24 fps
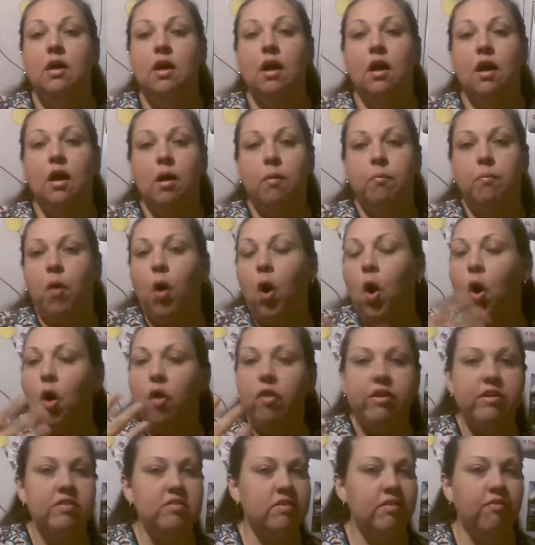
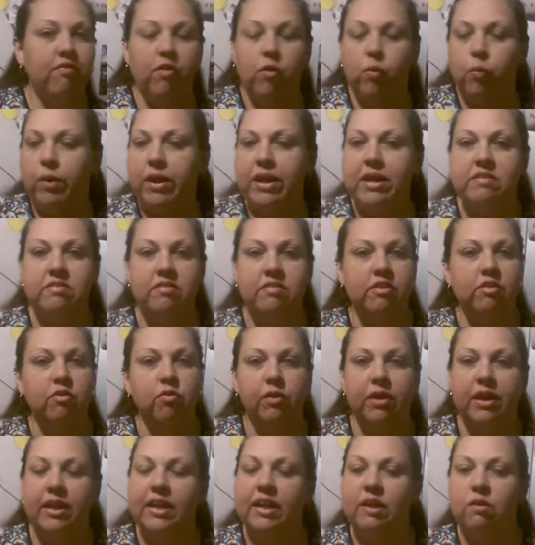all these different ways that
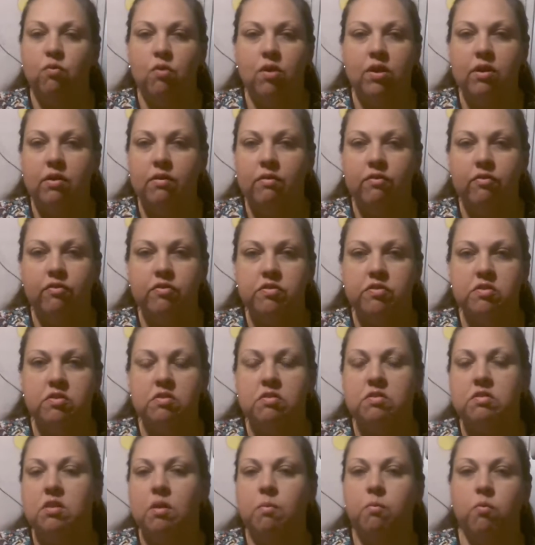they're getting rid of.
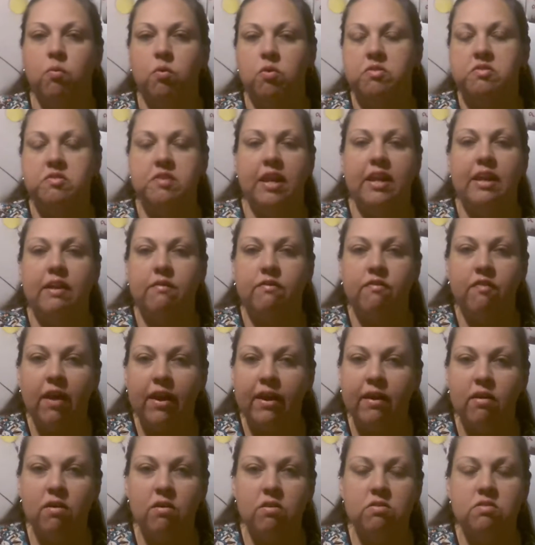Some were setting
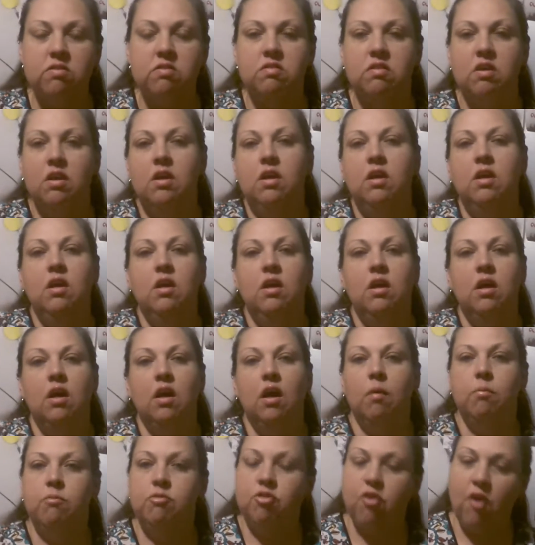fires,
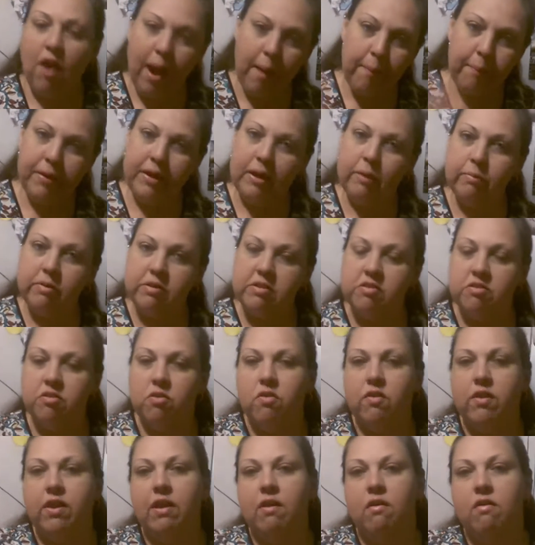trapping them in
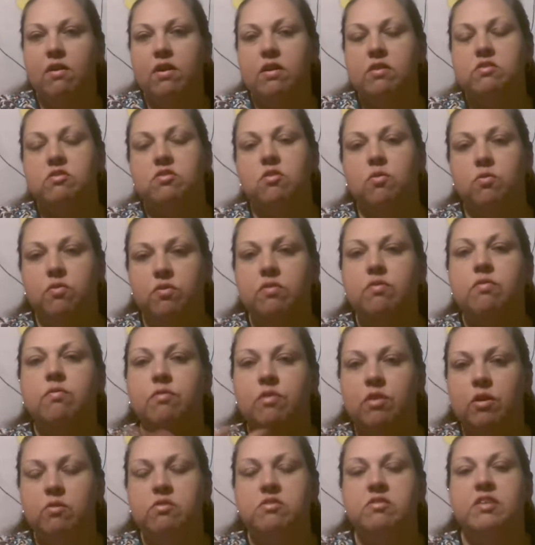certain areas, so
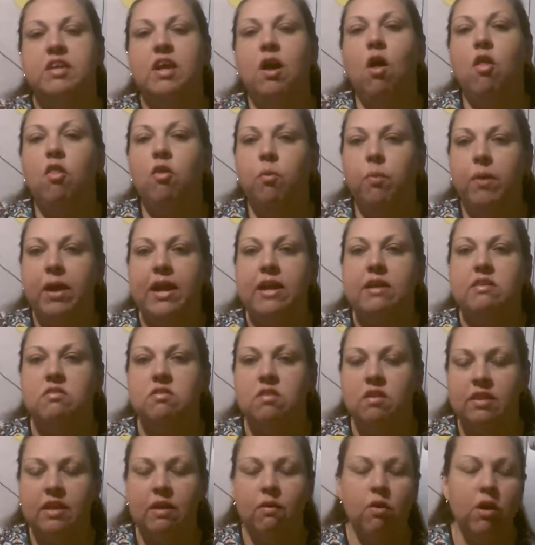you see all the
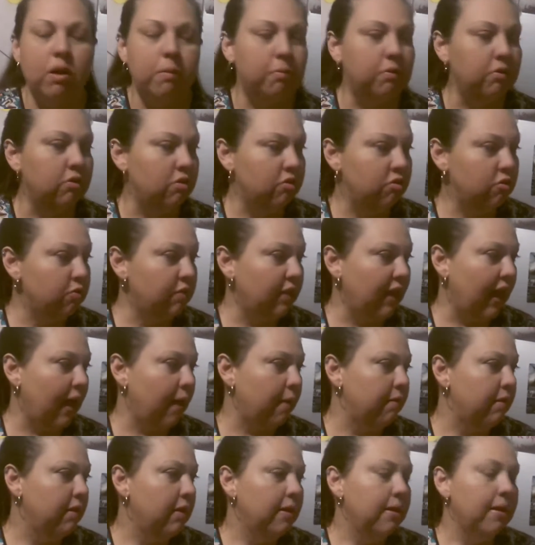ways that they were able to do
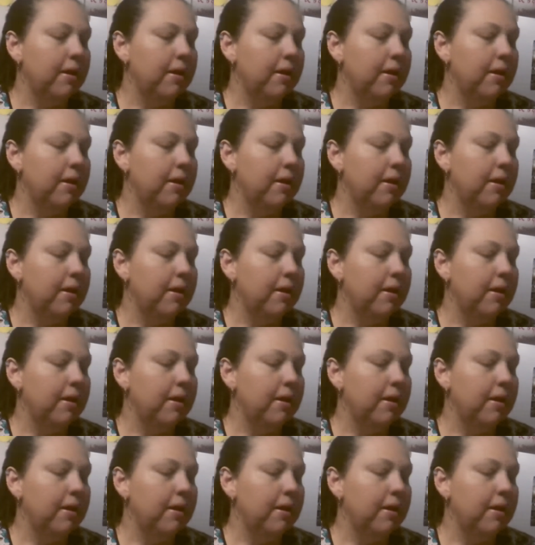that.